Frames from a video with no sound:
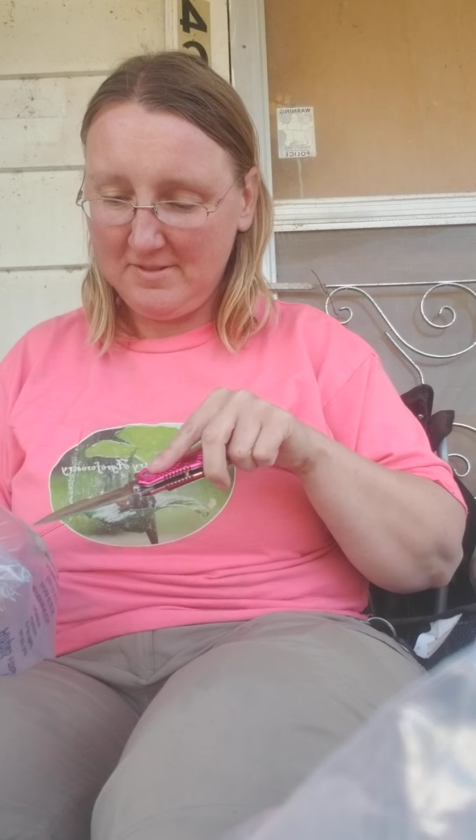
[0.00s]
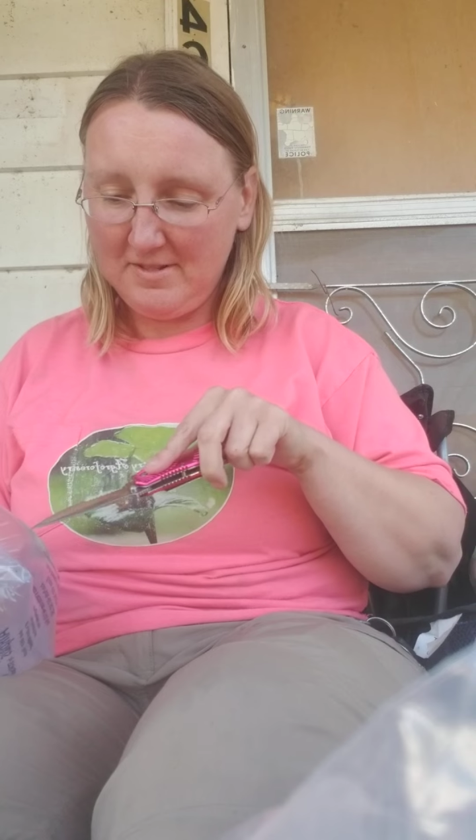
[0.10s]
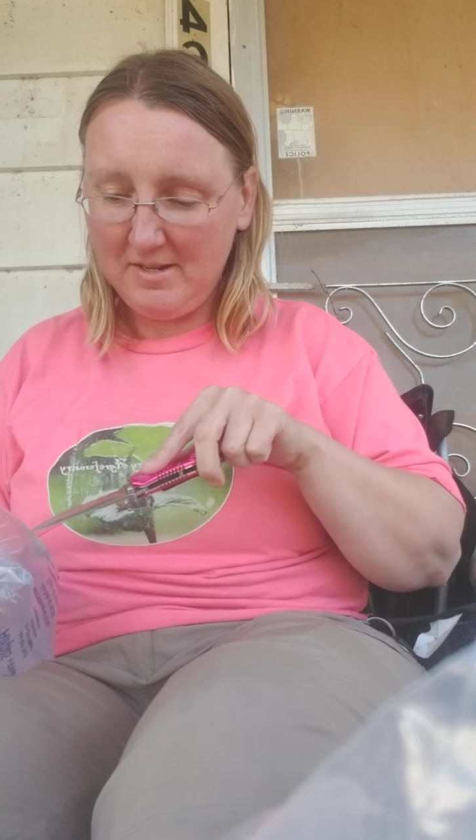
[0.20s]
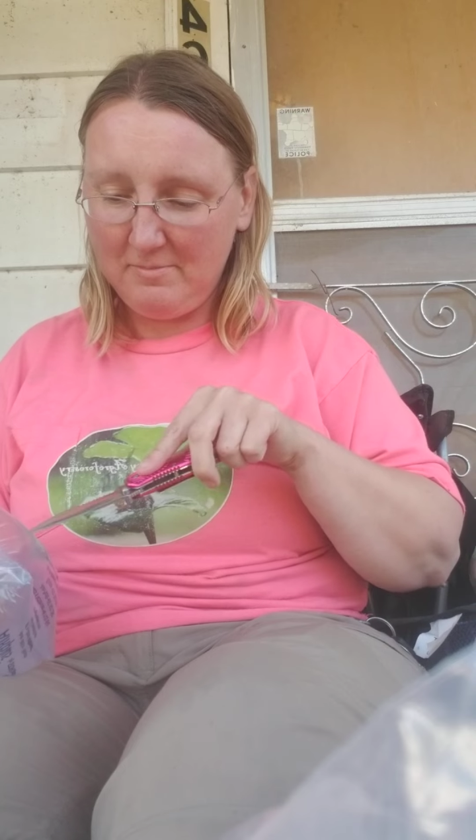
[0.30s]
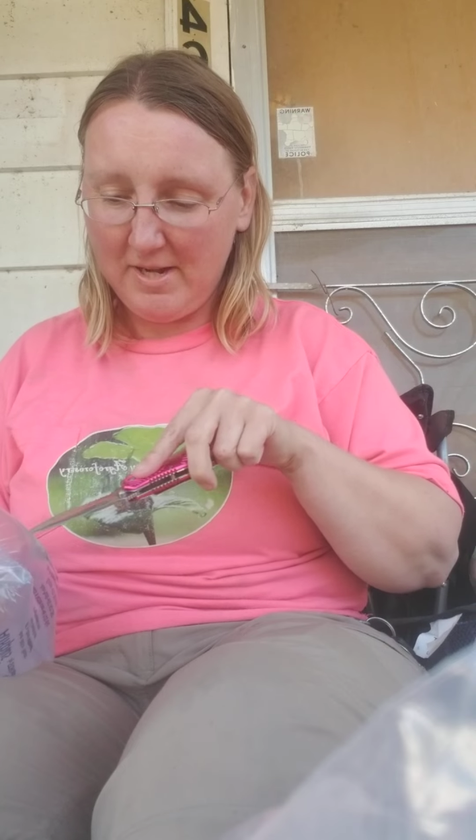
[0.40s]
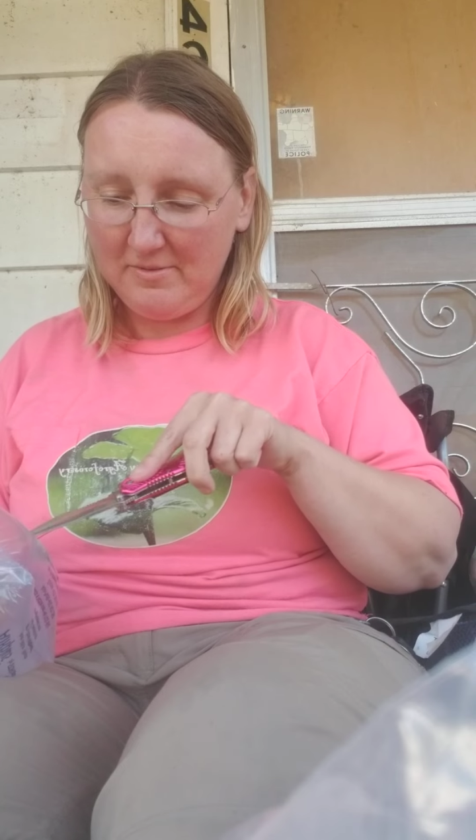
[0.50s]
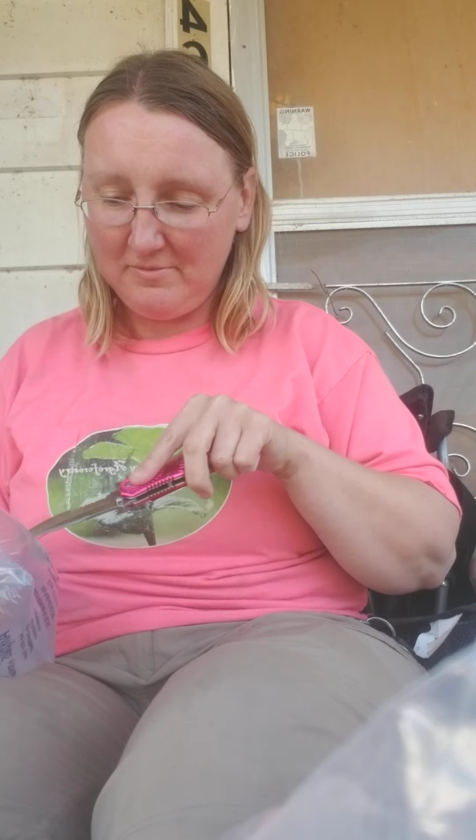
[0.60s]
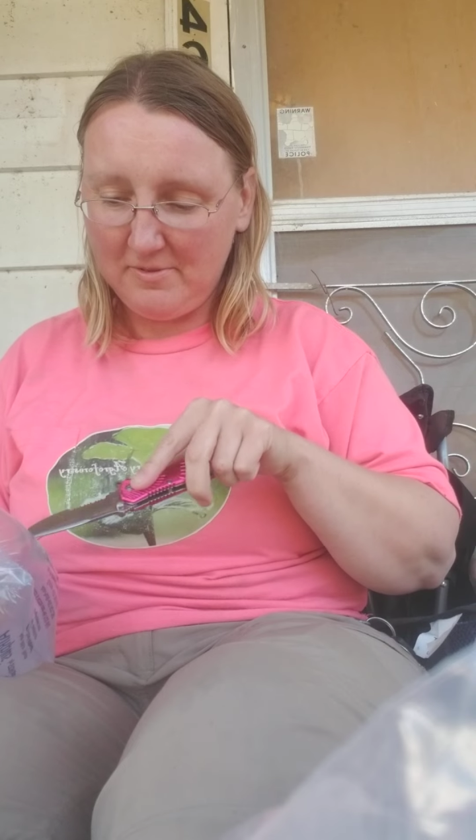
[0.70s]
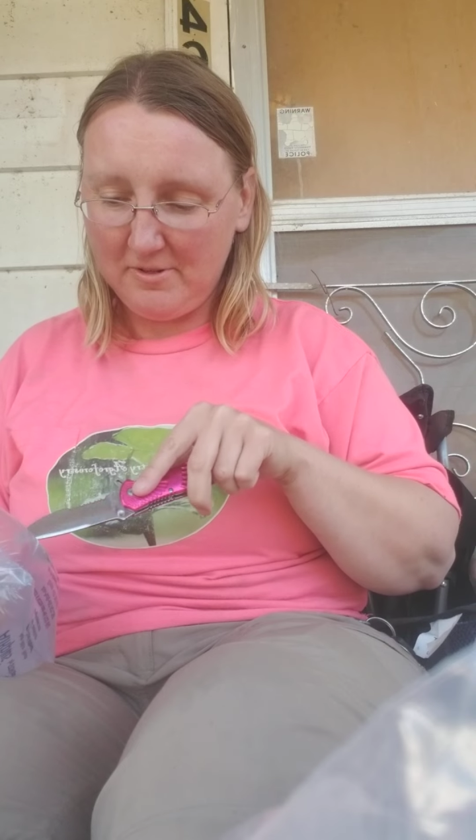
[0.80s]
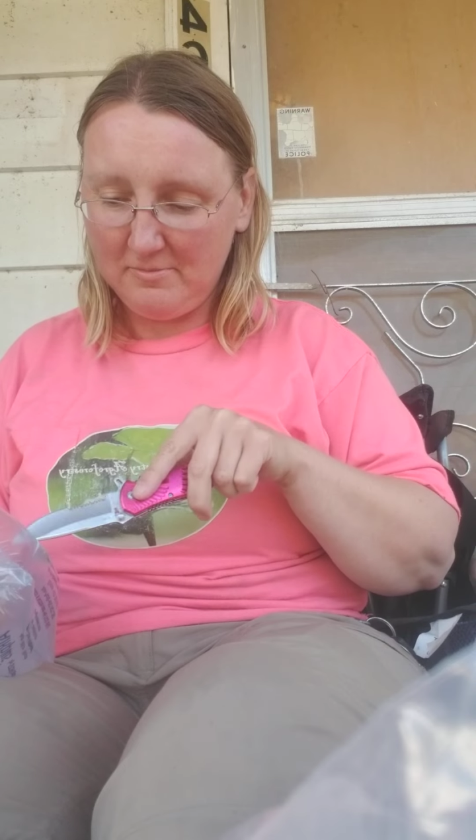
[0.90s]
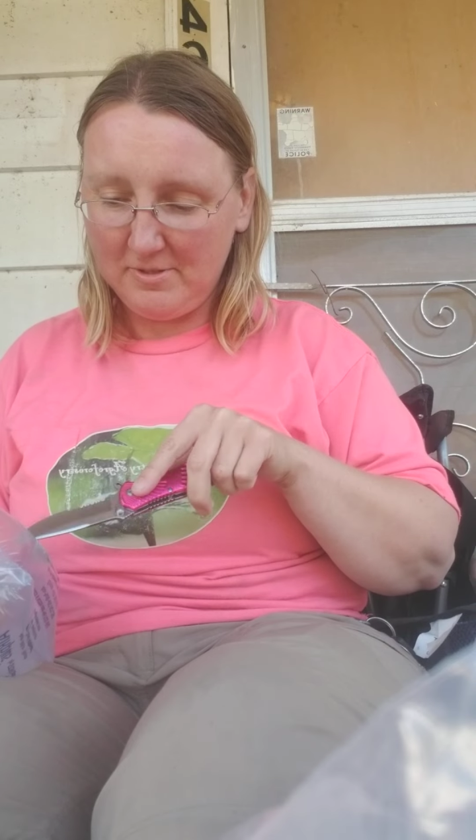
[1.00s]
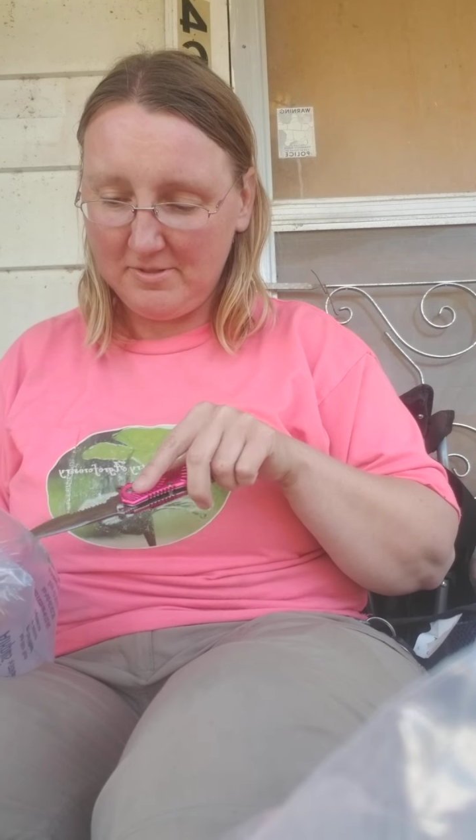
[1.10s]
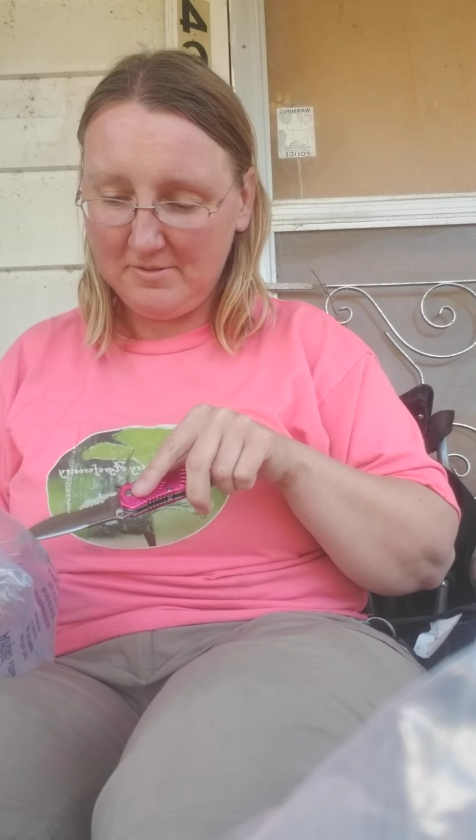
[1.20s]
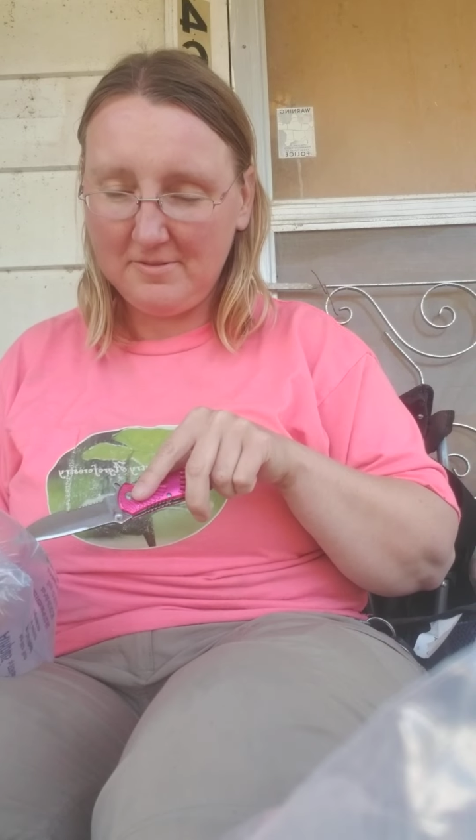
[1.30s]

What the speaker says: not a Biden fart, but